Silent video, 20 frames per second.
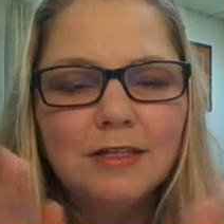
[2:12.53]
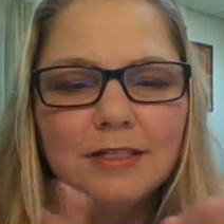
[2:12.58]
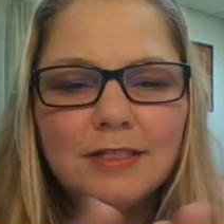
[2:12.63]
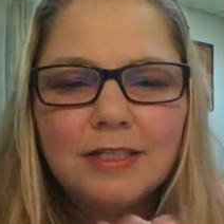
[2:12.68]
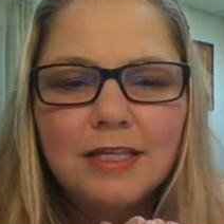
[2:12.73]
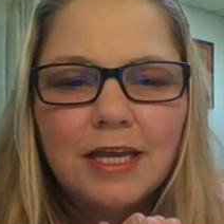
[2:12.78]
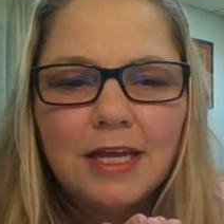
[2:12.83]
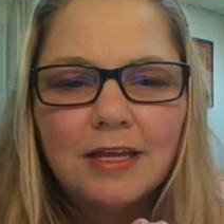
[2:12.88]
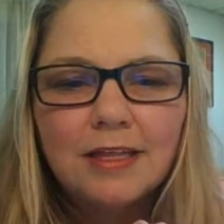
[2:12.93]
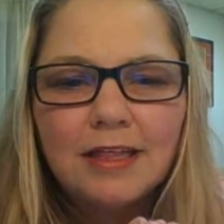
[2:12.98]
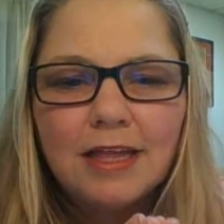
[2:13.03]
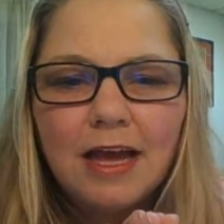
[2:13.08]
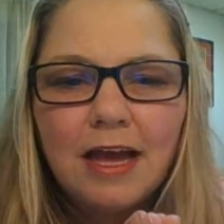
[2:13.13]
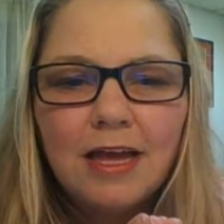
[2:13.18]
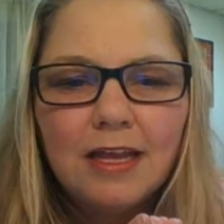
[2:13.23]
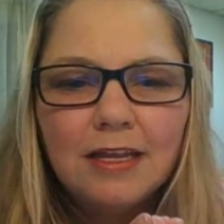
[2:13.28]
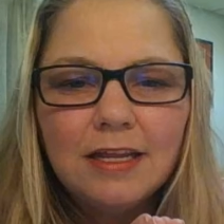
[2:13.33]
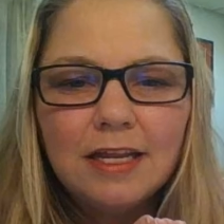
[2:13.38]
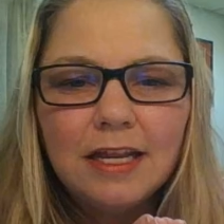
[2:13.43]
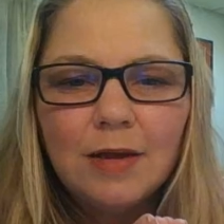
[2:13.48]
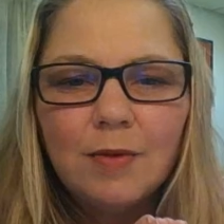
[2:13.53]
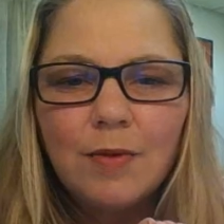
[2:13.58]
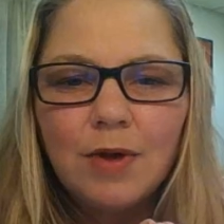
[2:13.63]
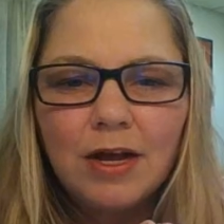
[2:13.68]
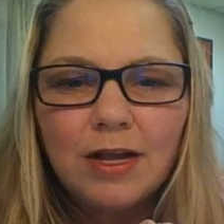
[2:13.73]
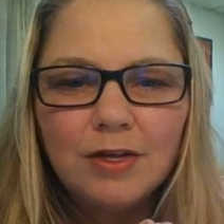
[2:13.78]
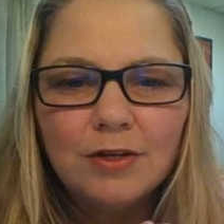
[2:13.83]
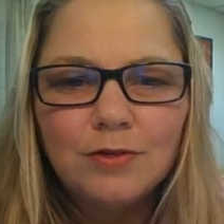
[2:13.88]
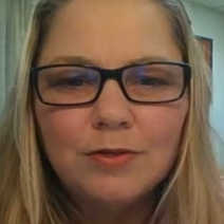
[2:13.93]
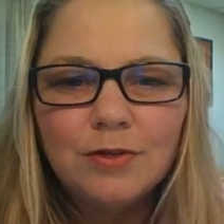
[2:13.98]
take that and I
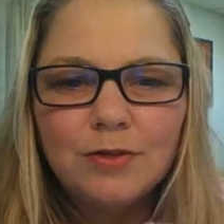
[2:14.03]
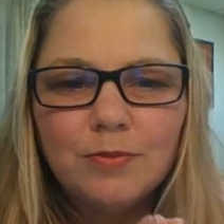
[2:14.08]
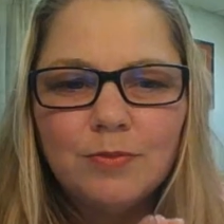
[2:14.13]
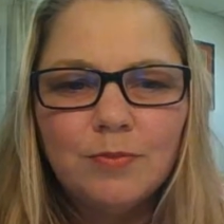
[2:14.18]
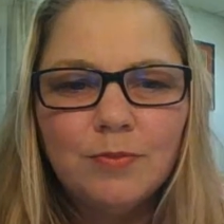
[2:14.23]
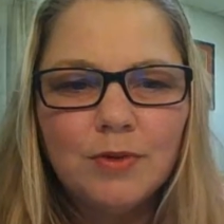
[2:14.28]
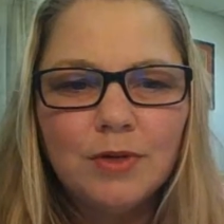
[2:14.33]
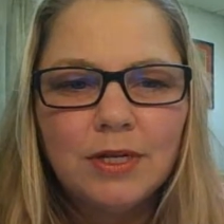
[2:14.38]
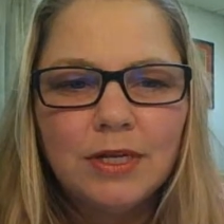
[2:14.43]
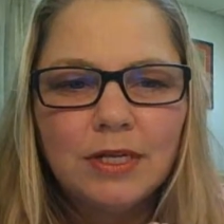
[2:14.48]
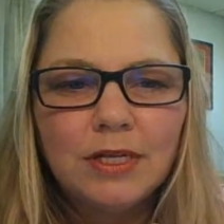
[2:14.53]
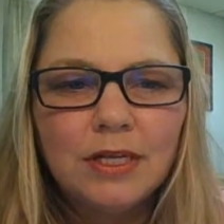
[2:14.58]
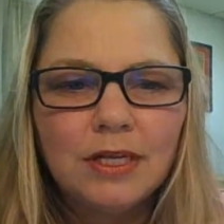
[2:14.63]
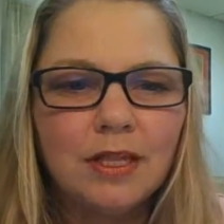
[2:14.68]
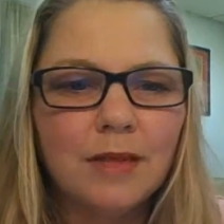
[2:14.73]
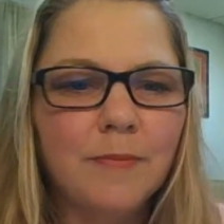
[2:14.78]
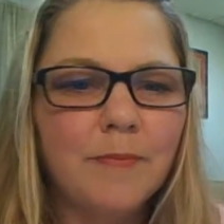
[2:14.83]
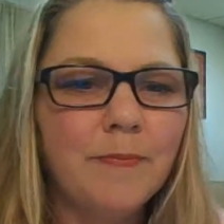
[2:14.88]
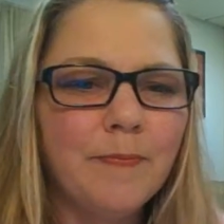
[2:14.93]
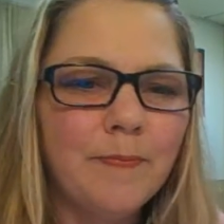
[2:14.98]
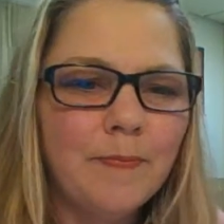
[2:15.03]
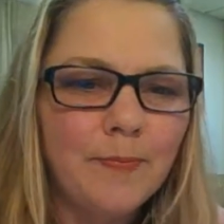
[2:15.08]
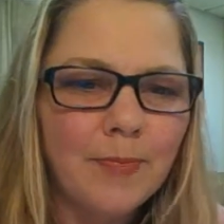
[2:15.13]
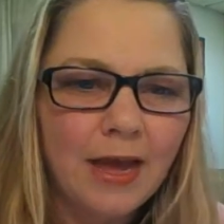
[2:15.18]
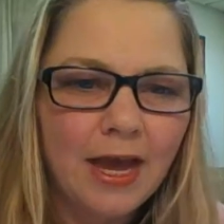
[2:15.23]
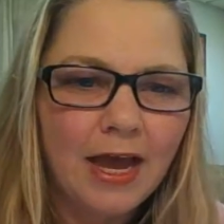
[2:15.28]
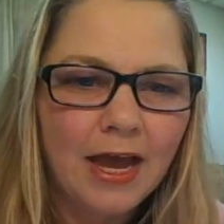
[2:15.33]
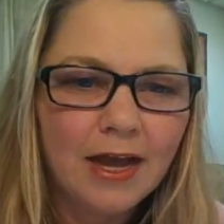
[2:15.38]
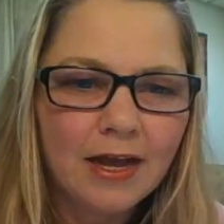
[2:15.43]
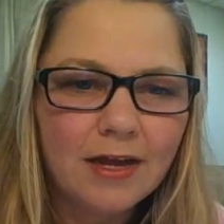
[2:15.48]
want you to put it in the
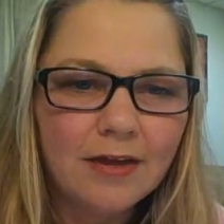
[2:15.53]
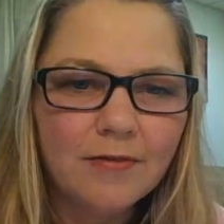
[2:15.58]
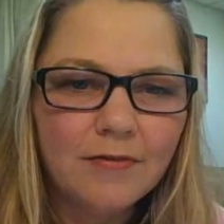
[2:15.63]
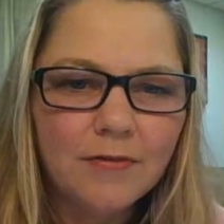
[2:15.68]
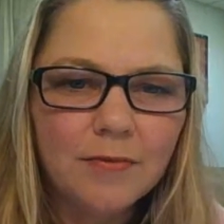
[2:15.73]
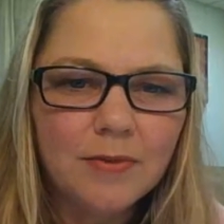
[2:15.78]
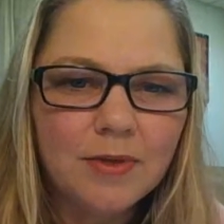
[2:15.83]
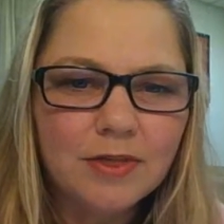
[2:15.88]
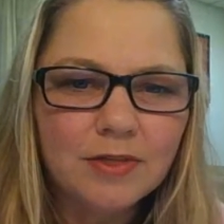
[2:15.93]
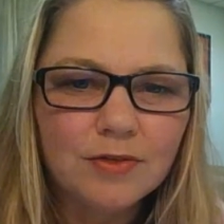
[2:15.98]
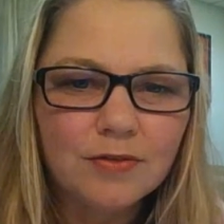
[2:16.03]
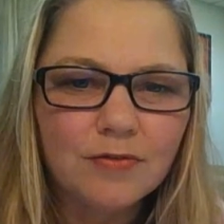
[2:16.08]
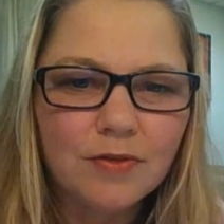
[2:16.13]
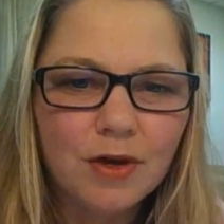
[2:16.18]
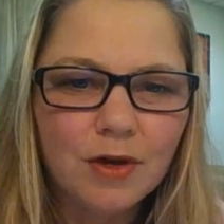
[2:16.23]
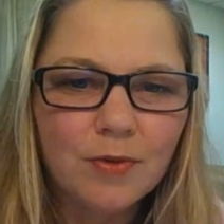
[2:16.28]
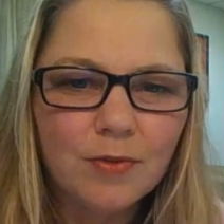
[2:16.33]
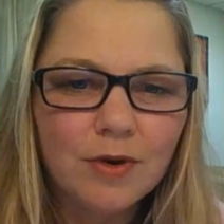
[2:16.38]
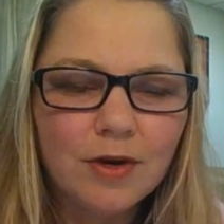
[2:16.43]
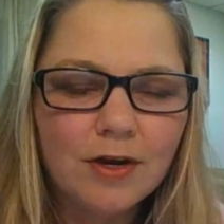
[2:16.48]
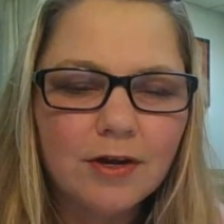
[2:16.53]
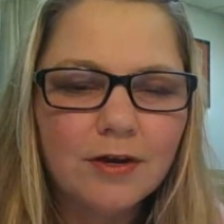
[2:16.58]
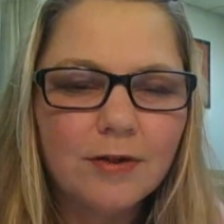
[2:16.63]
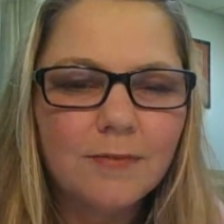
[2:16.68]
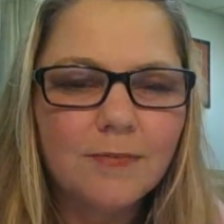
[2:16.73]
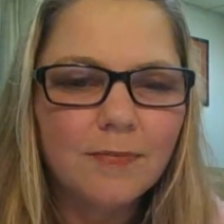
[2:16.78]
back of a piece of artwork.